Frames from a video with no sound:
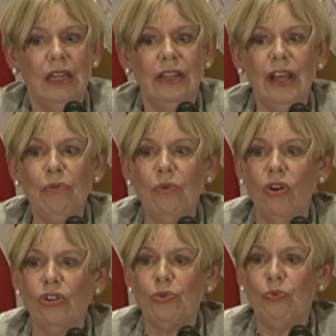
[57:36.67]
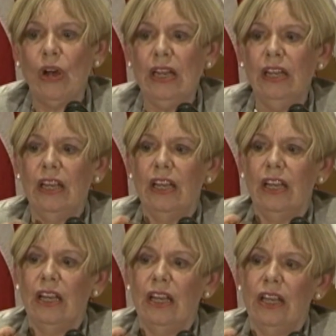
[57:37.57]
And they watch while
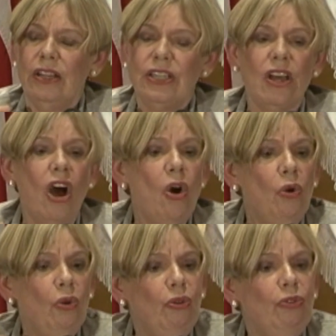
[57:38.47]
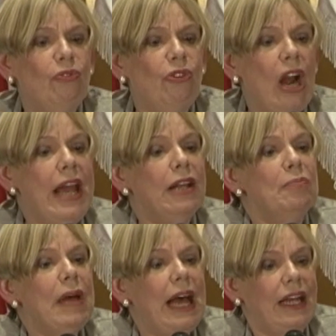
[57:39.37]
this old, frail
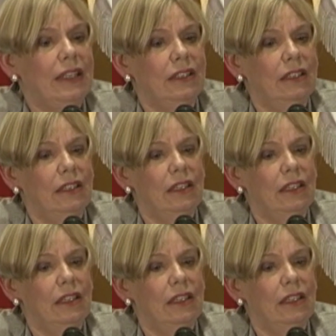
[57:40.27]
man